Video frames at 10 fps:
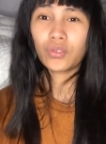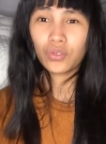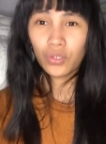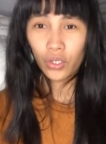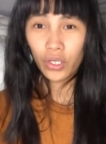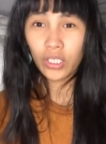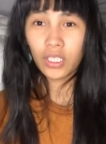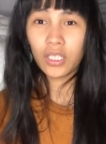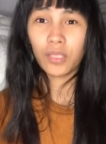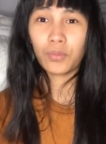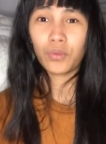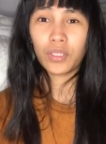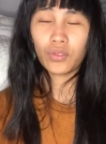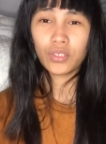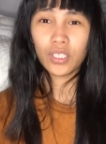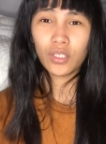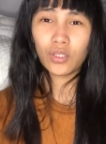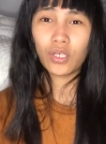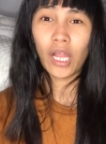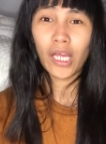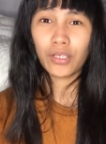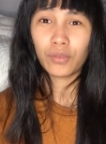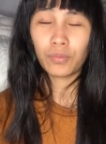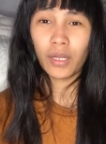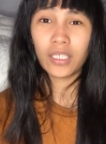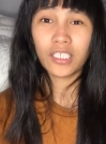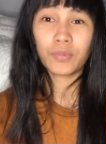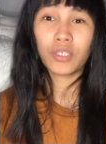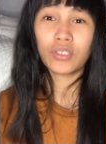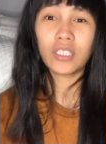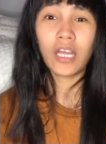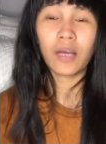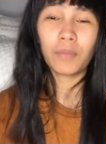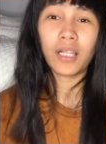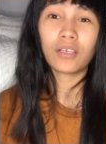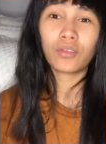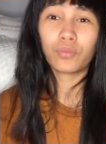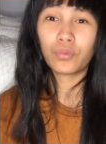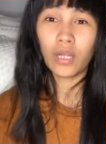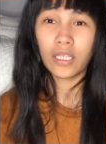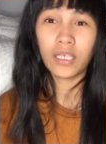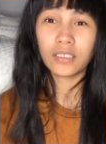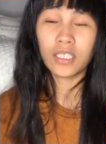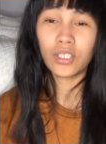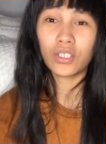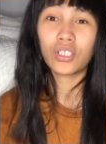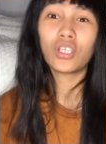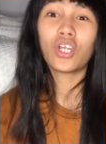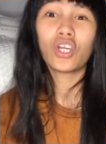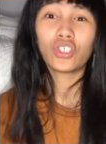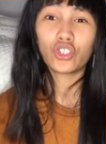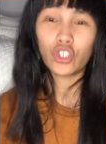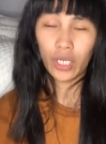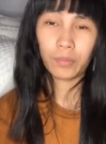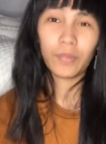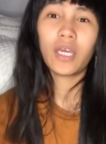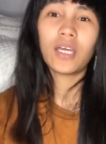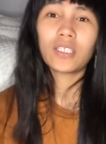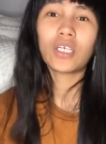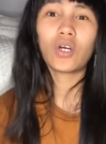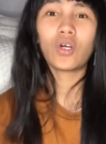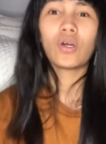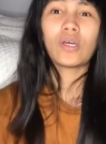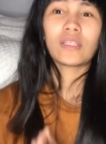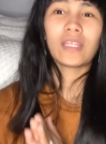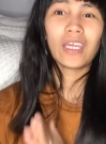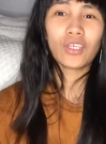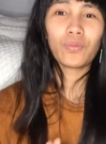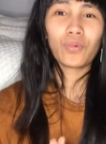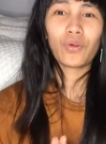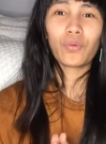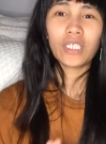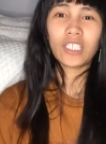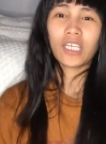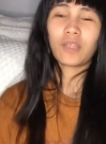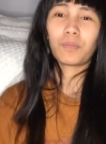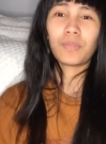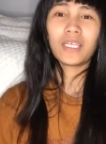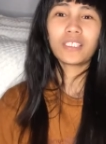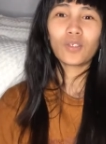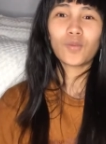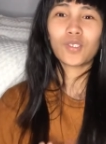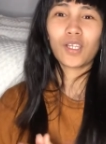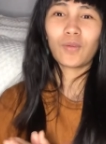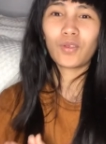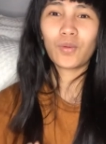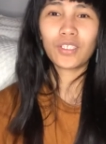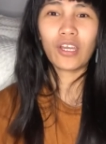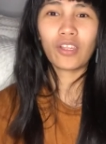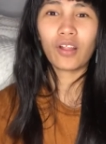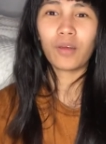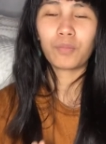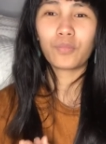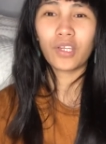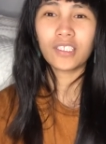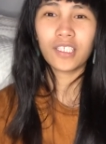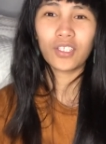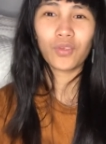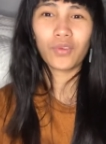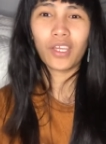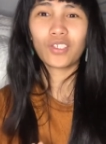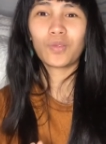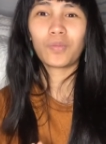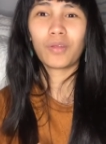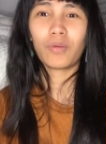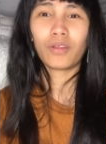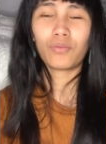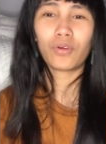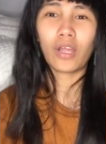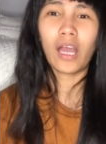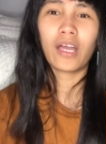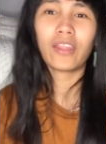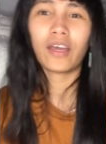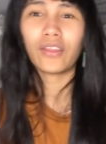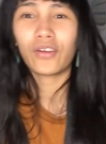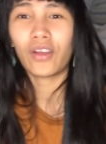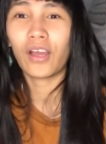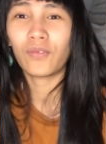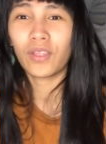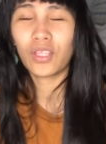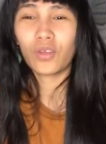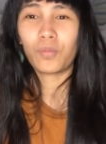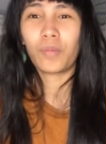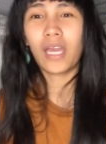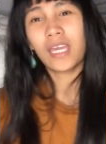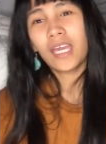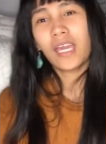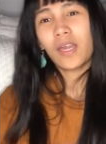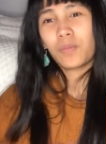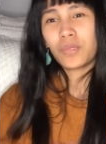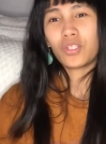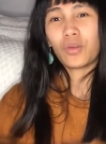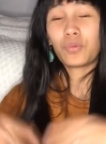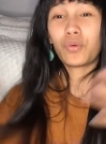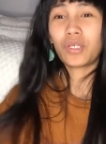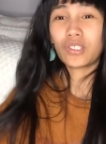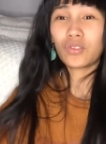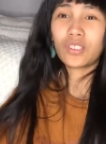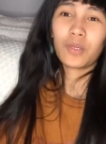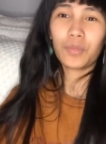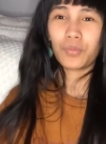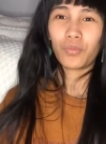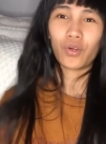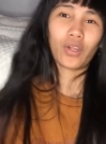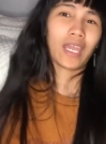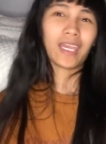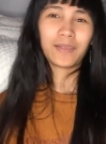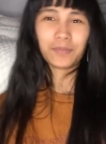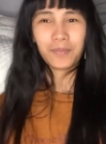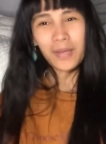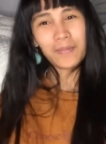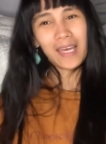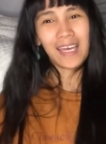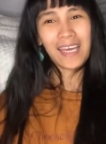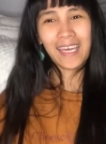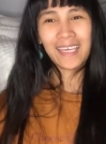join and if you want to see their other products, because they have a lot of products in their shop. So thank you for watching, and please subscribe to my channel and press the notification bell below for another update of my video if you want to see me more. And bye bye.